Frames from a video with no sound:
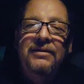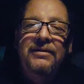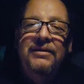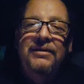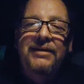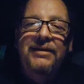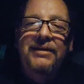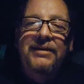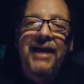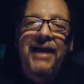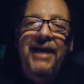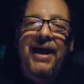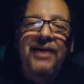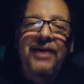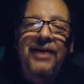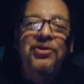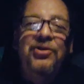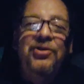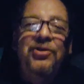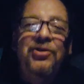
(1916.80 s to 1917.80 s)
Yeah,
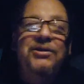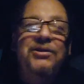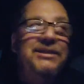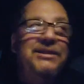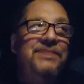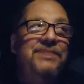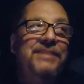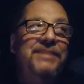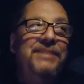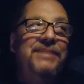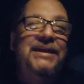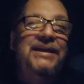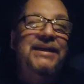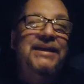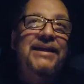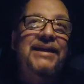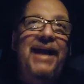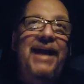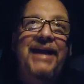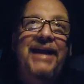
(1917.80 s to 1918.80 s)
I heard it's gonna
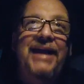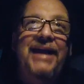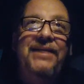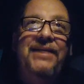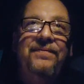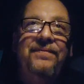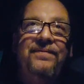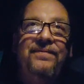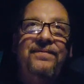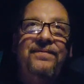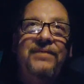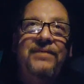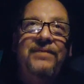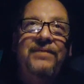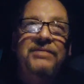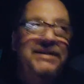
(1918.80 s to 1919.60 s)
be 80. It was